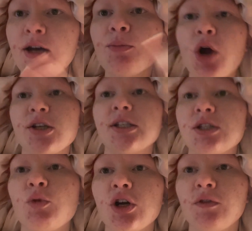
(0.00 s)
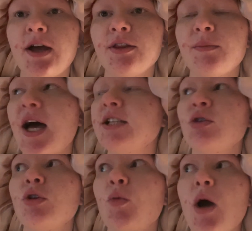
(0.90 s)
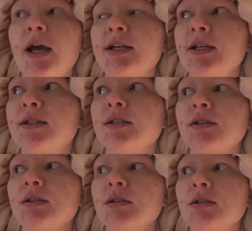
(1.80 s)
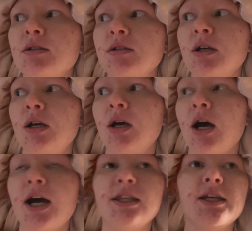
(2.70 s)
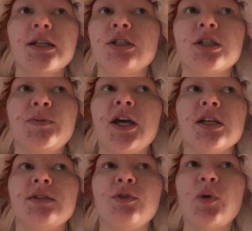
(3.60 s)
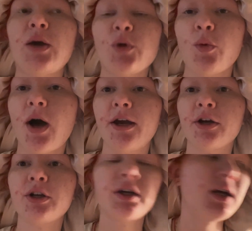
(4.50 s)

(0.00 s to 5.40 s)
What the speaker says: process the world around them. I don't know why it is. I think it's just because of the way we're wired.